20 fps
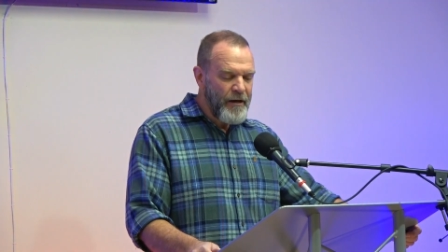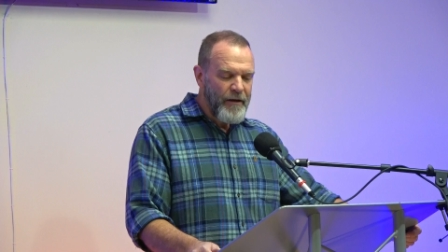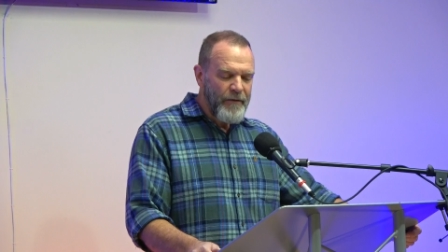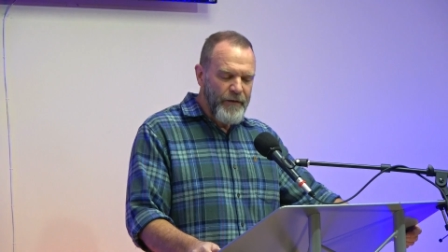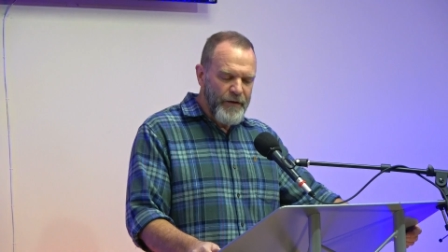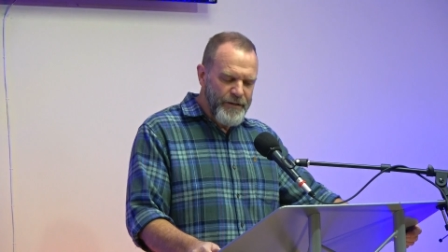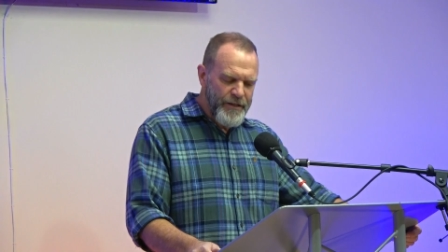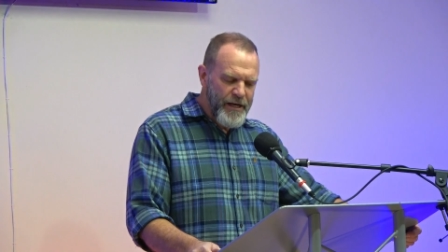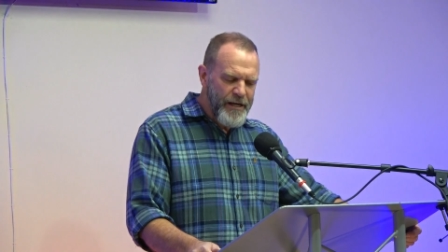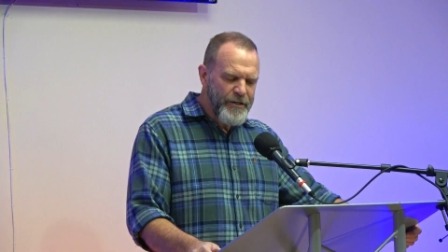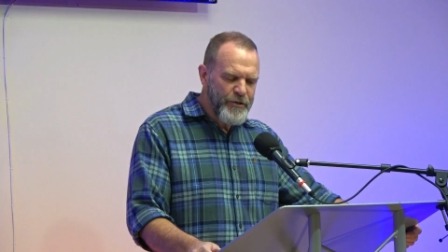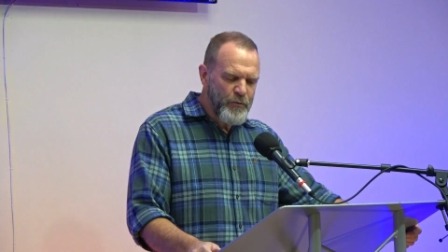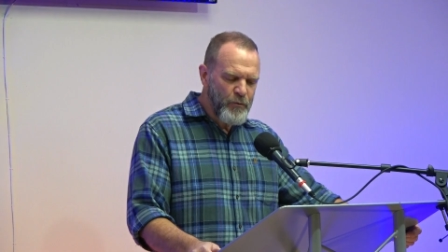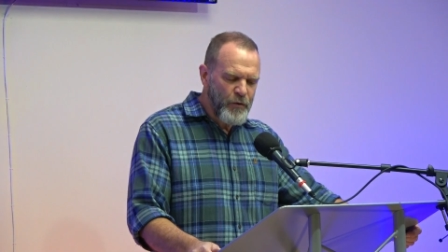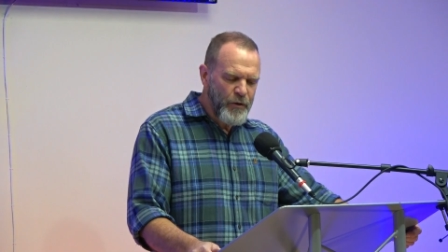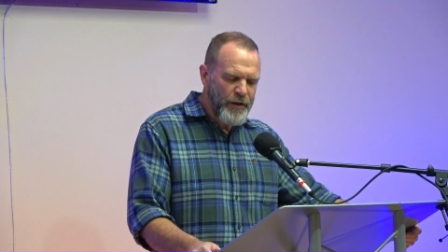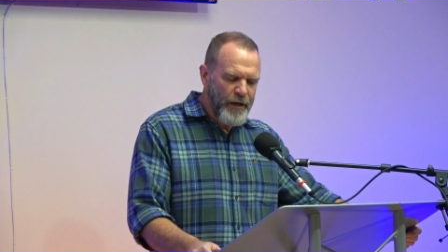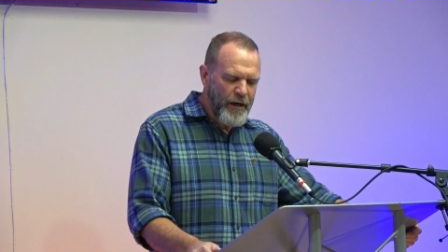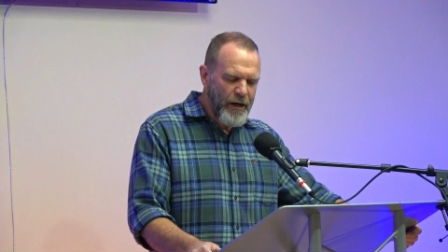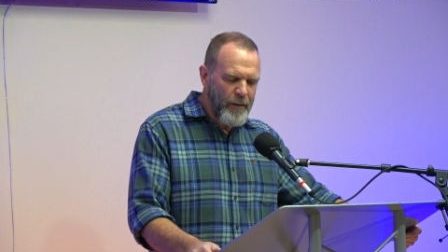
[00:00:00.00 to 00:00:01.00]
The days
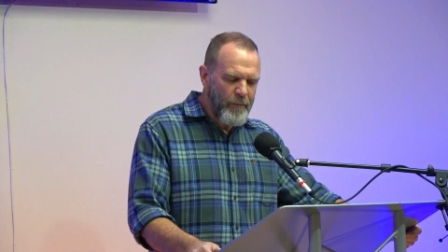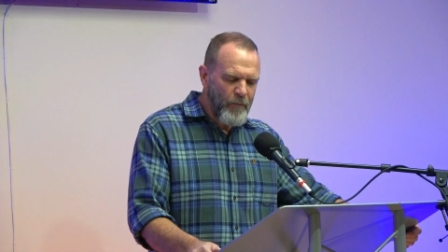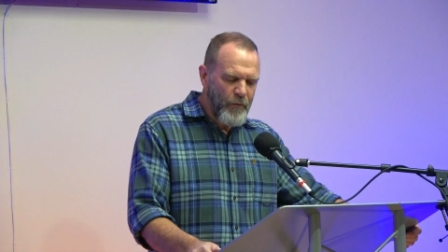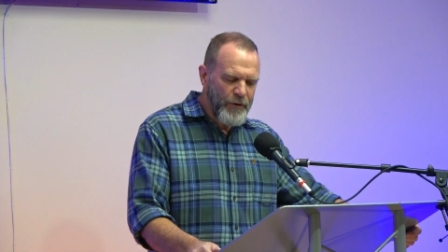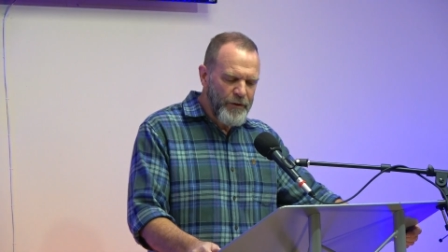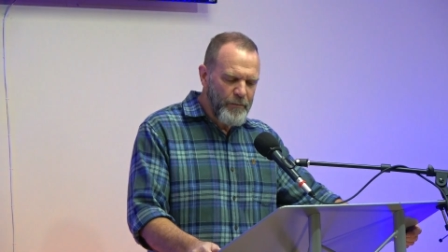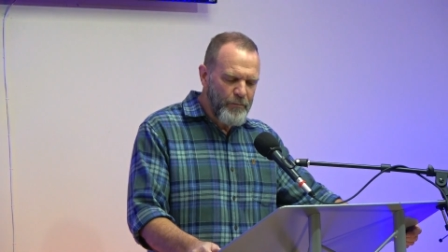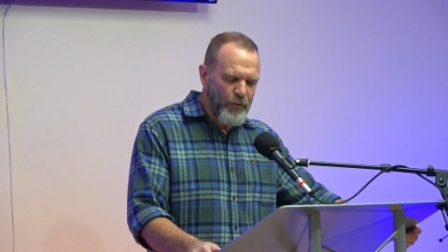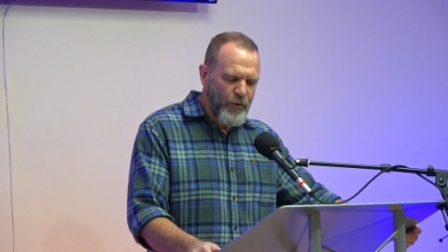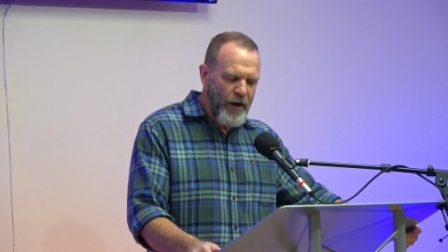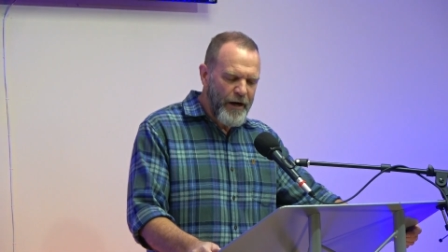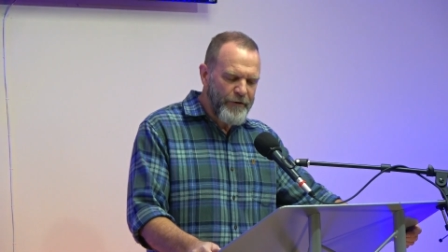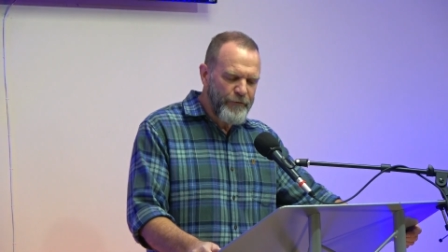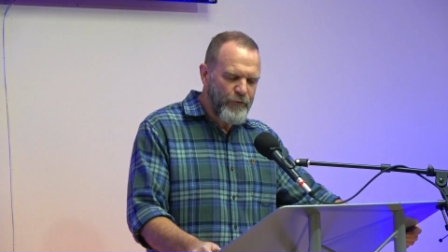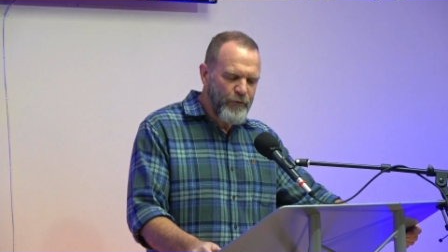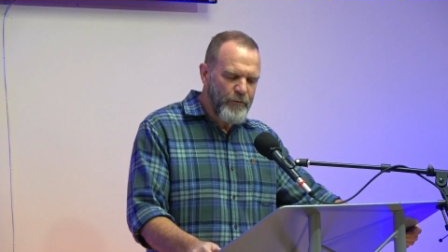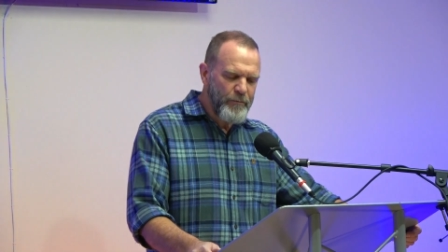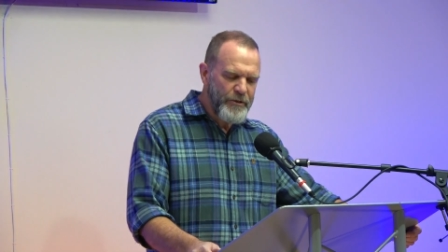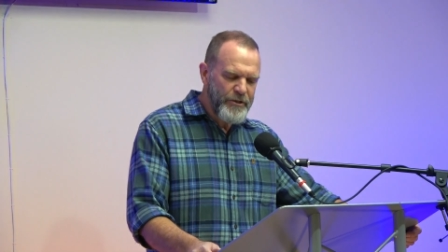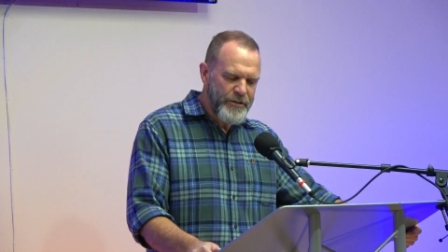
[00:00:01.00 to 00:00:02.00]
will come when the
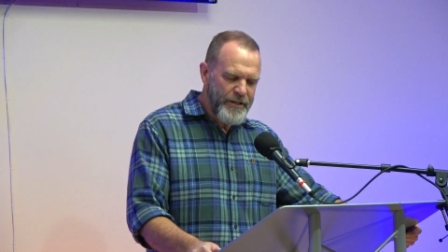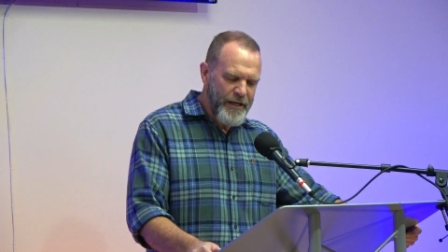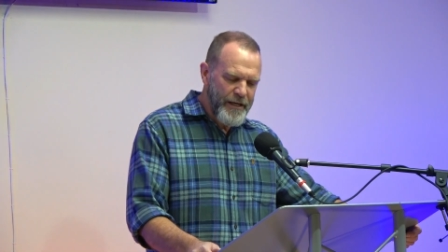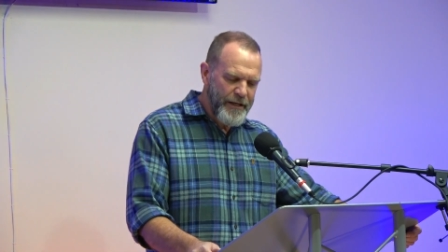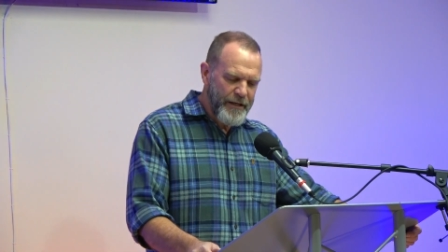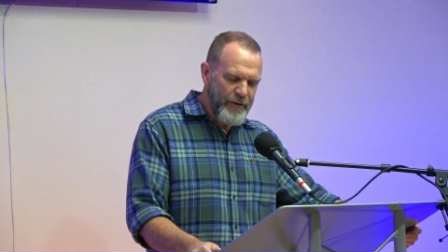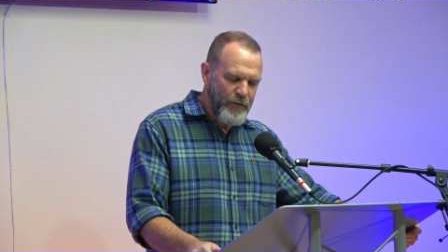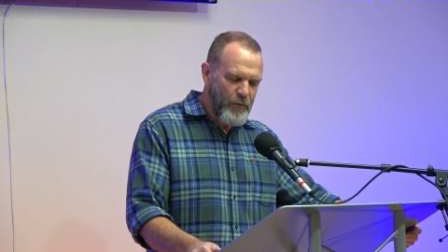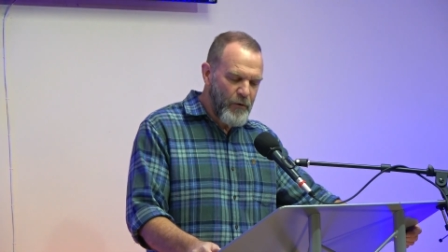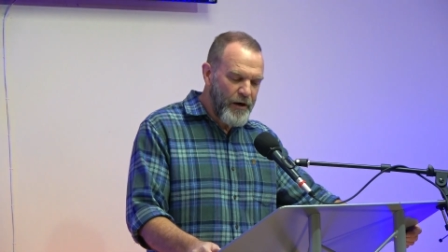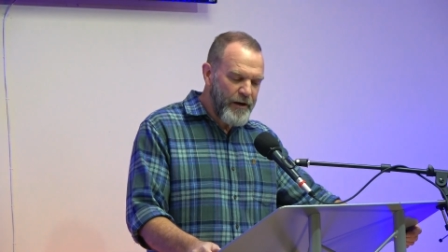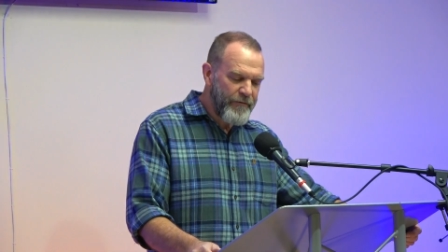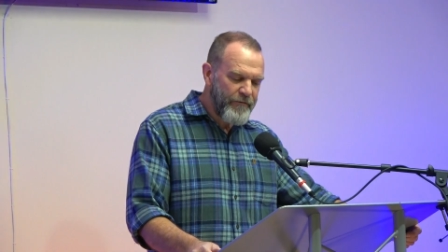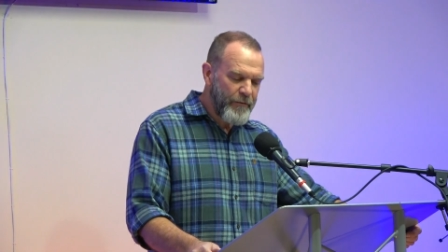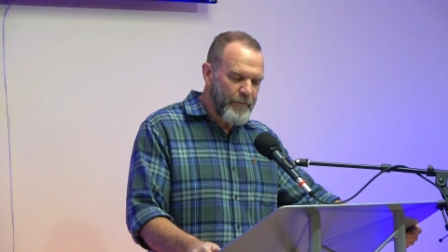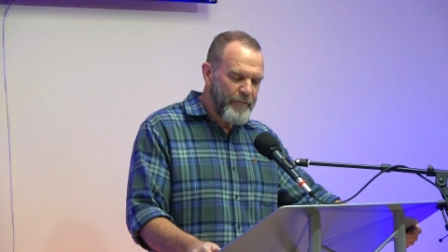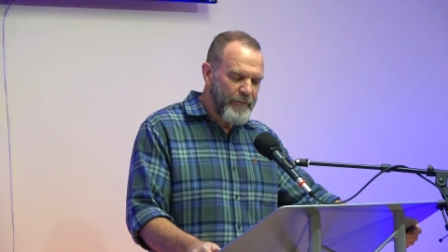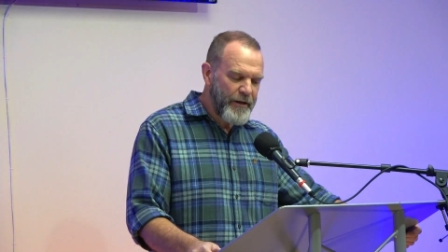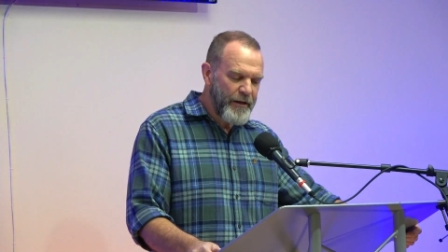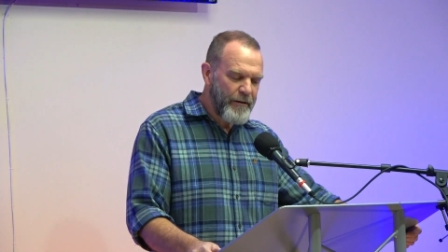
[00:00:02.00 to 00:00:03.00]
bridegroom is taken away
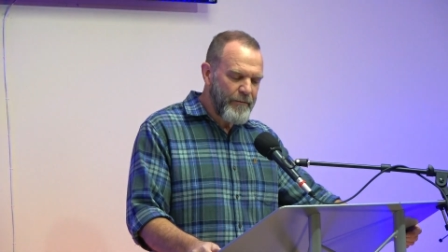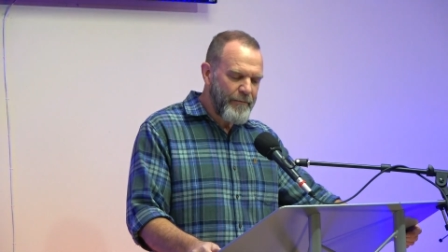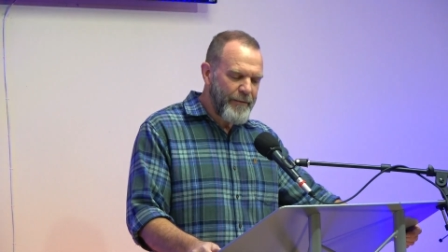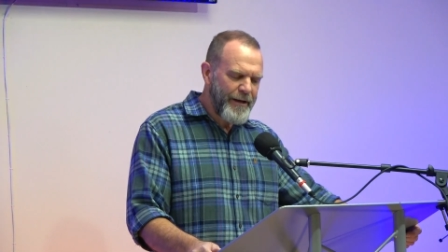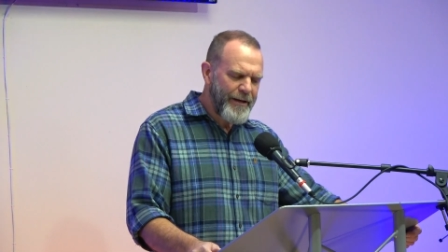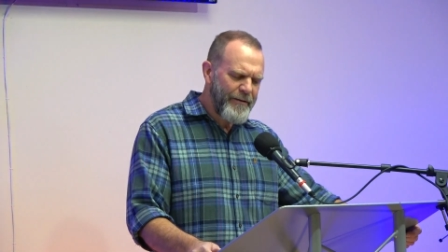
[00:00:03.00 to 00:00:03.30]
from them,